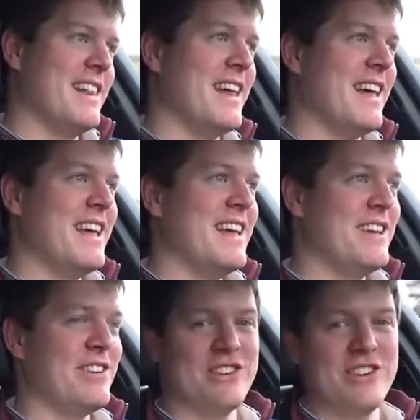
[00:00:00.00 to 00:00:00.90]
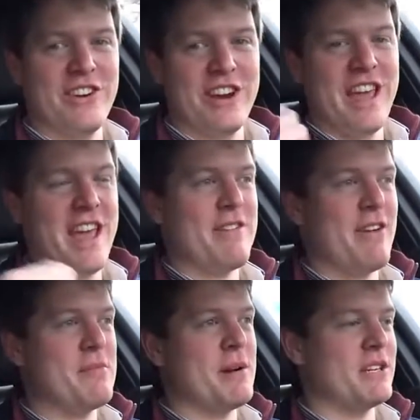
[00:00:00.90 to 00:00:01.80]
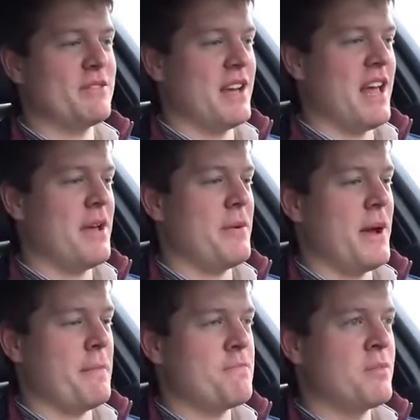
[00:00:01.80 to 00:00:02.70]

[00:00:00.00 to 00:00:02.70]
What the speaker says: that you're just not going to hear very much of it anyway.